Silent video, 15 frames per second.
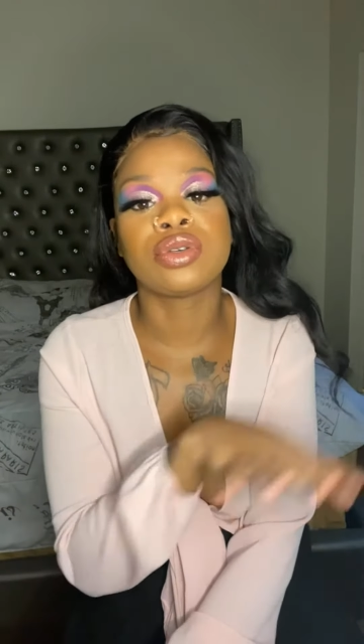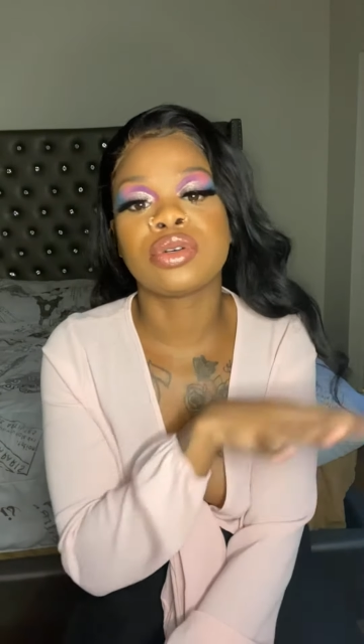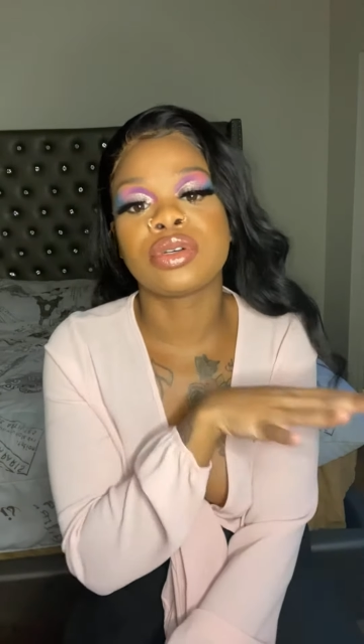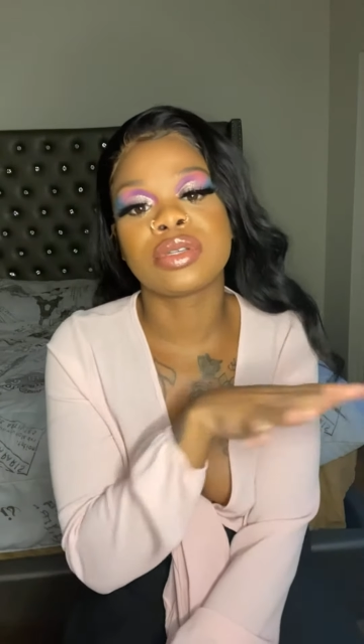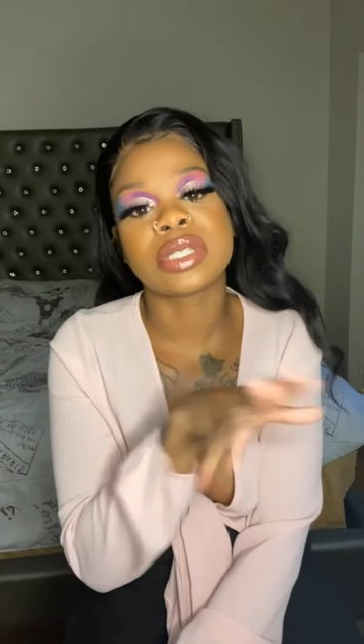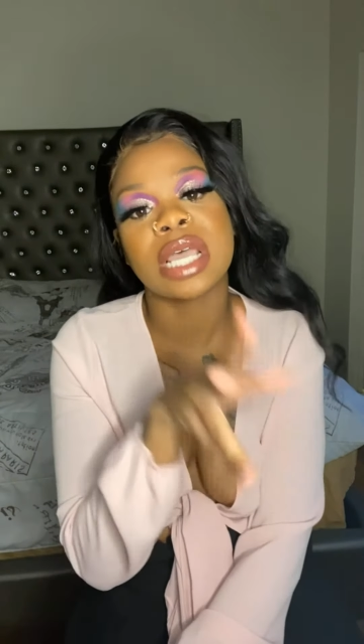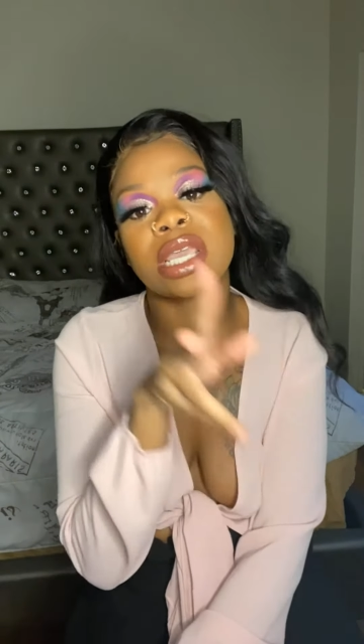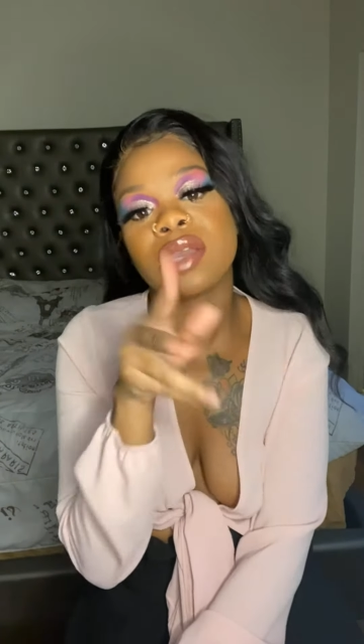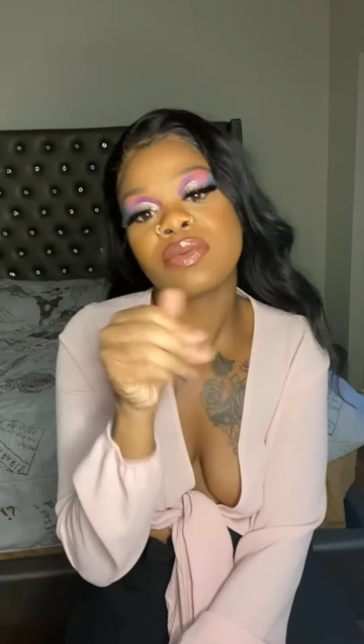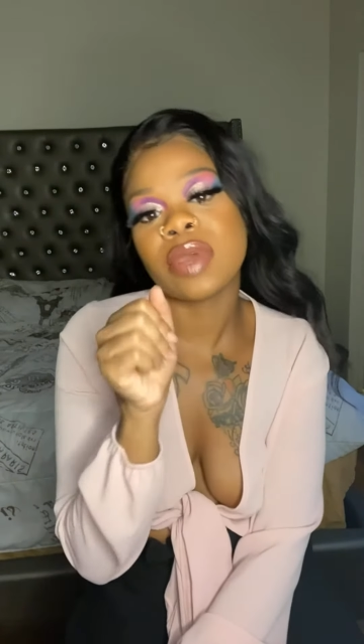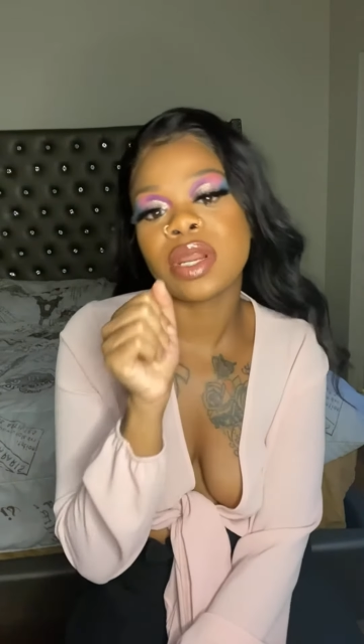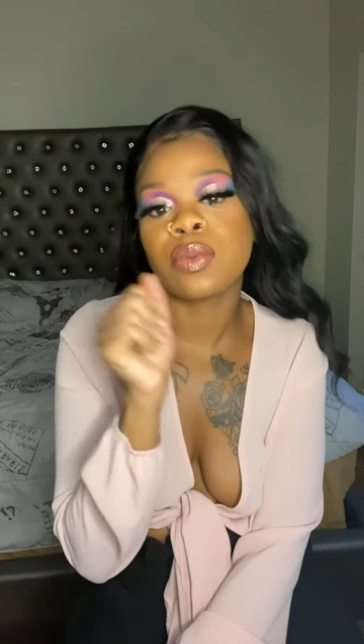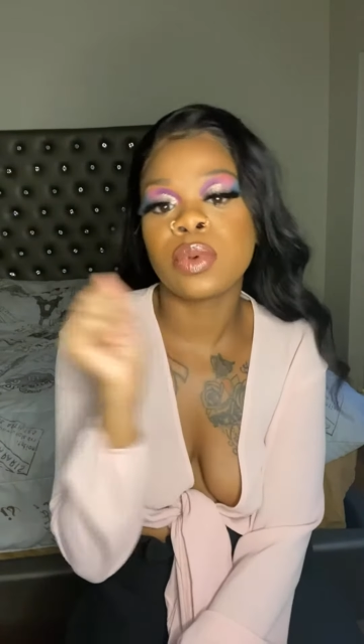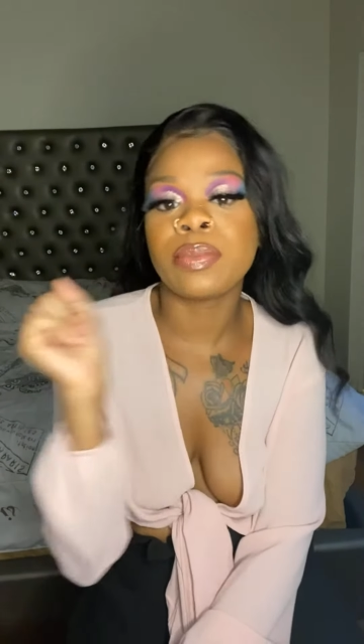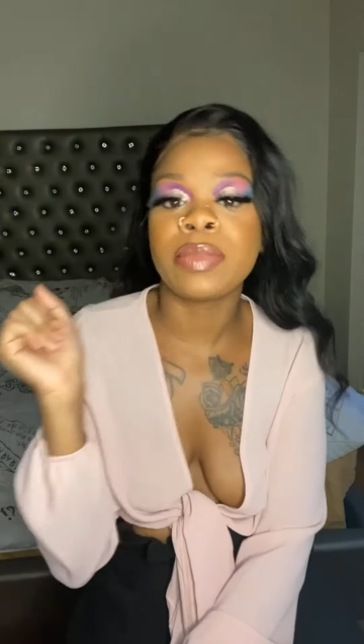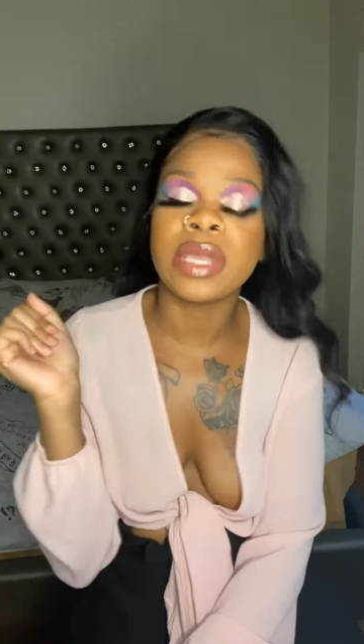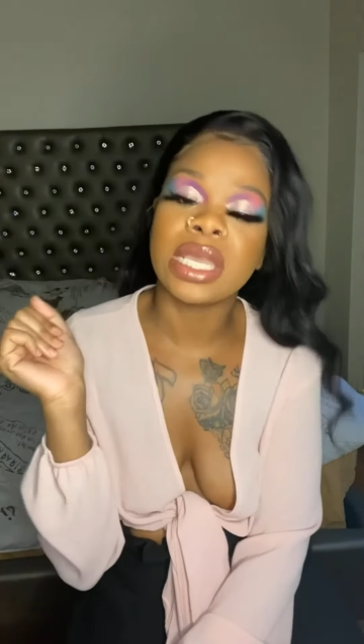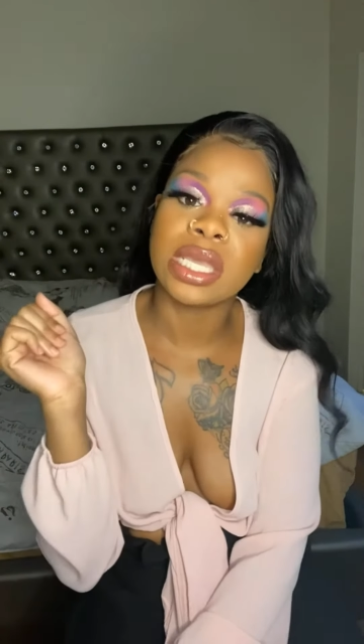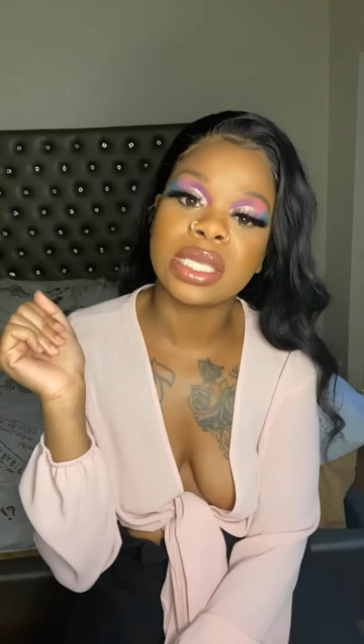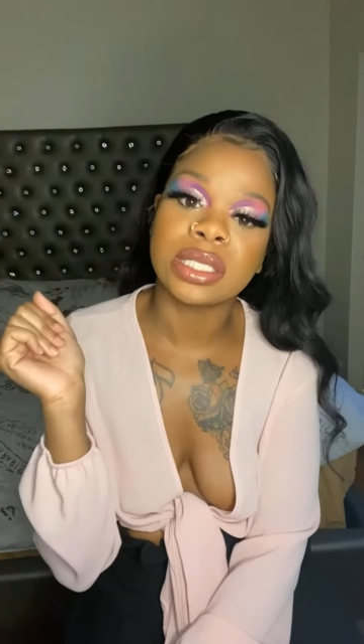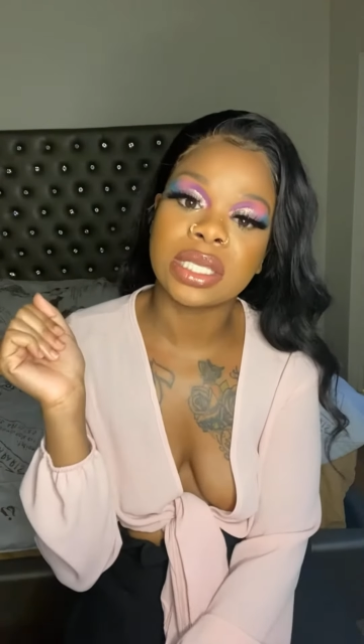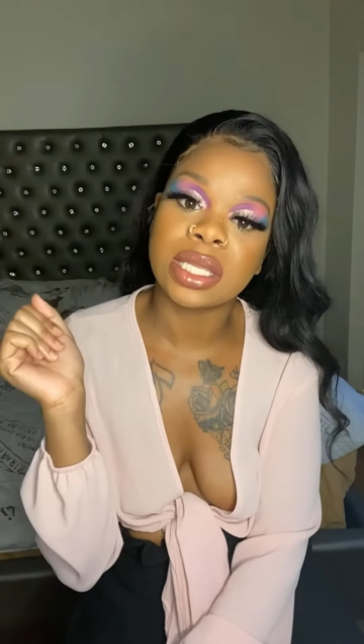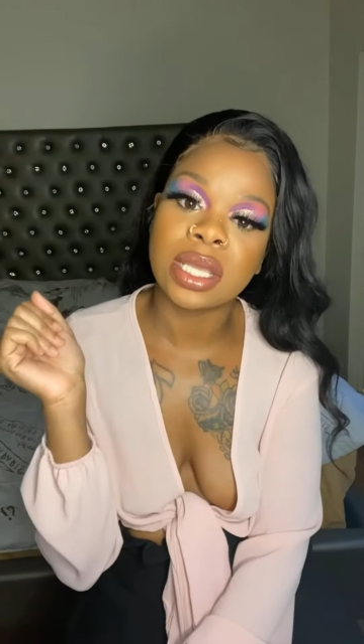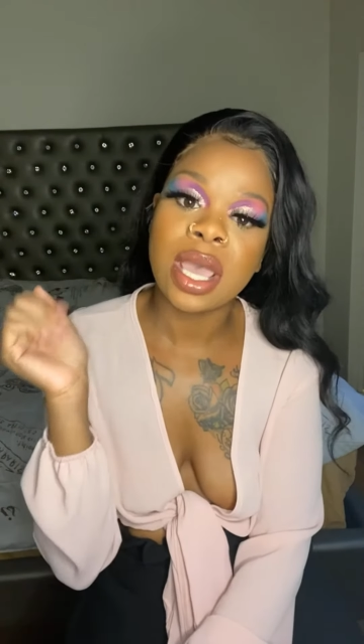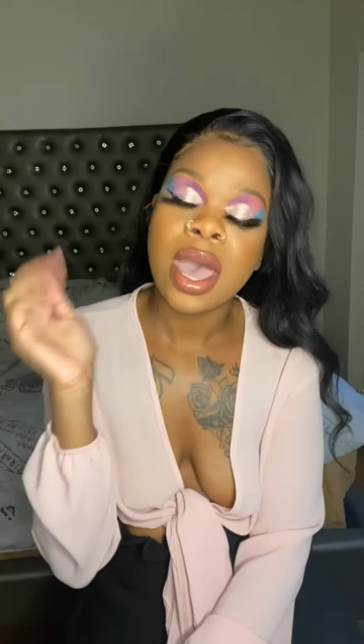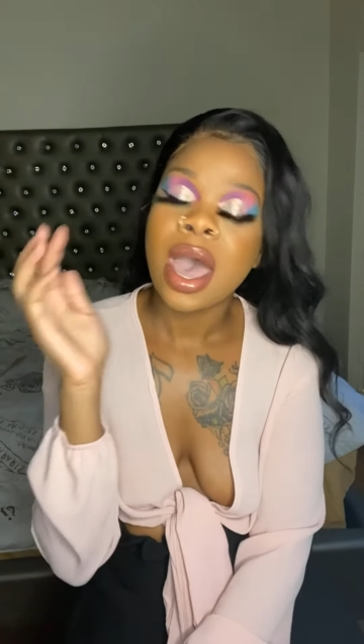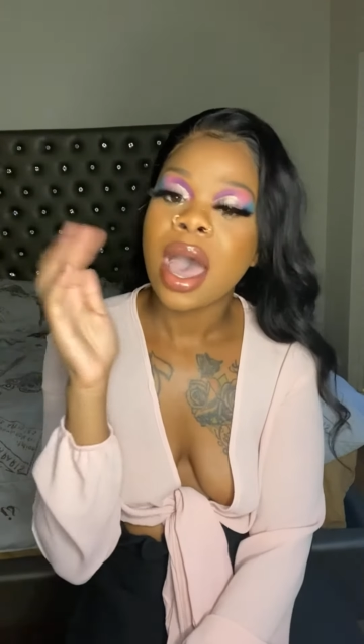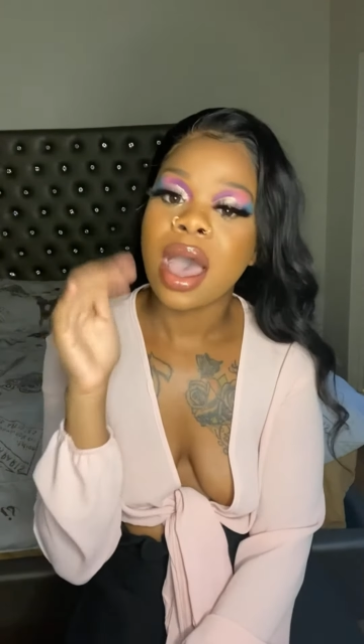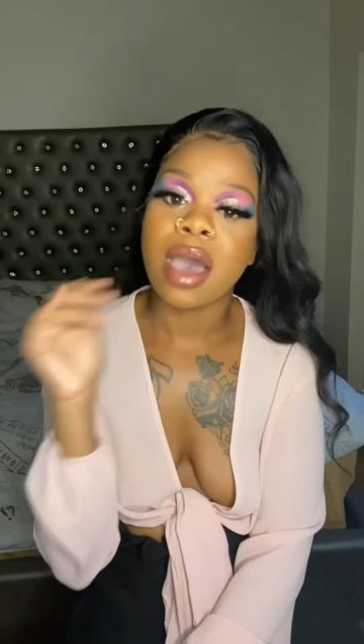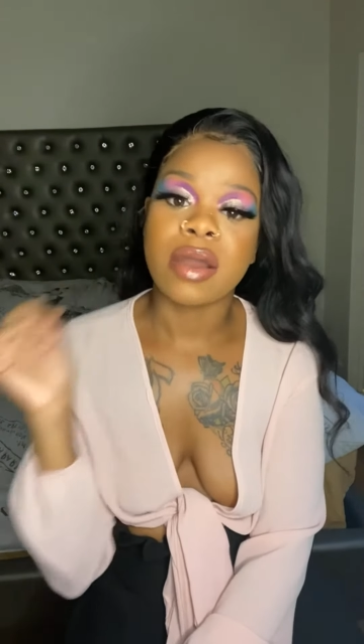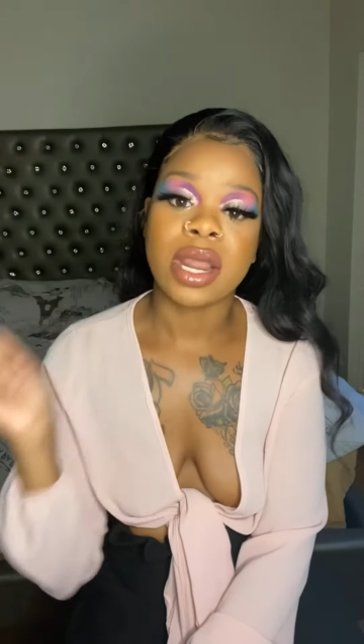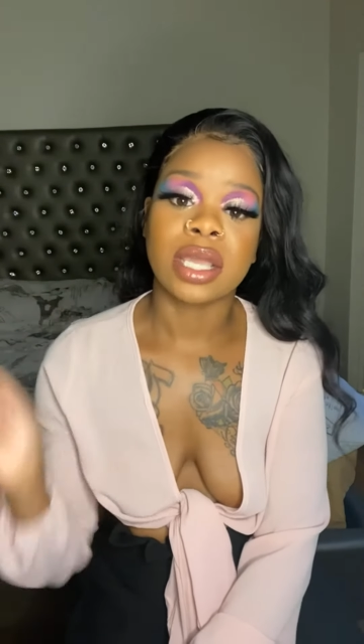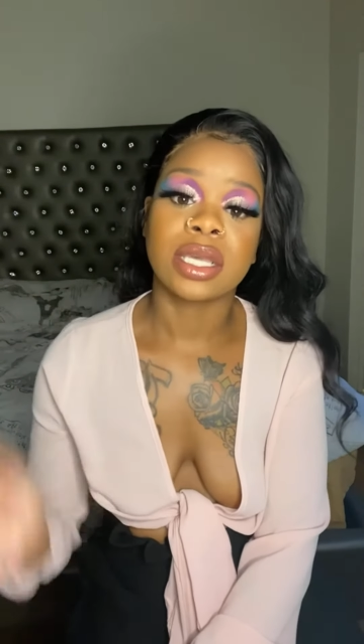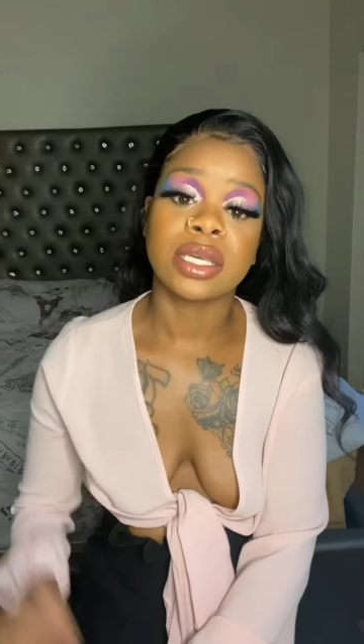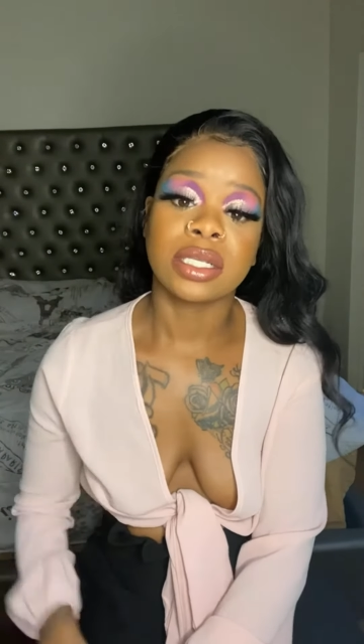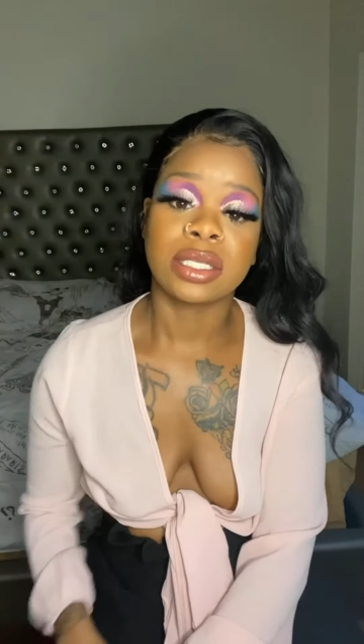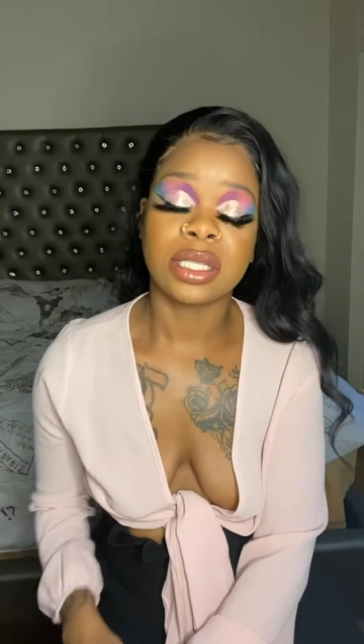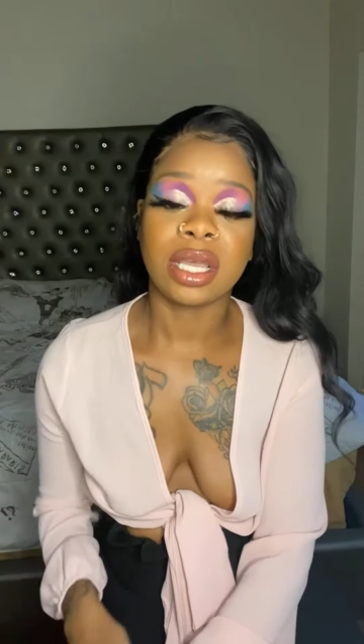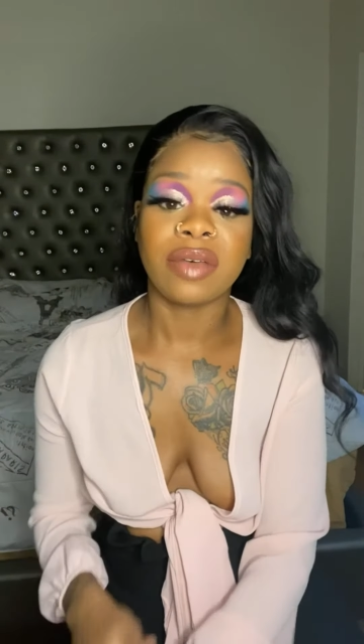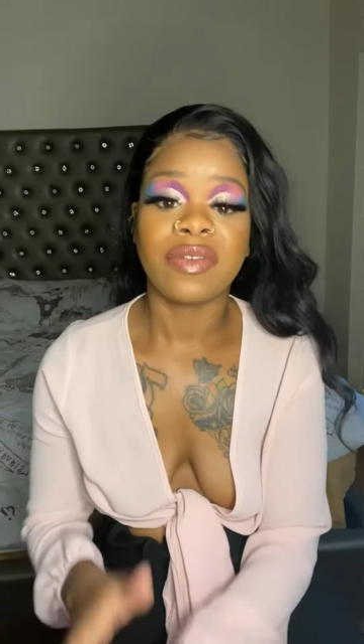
like get ready with me's and all that good stuff.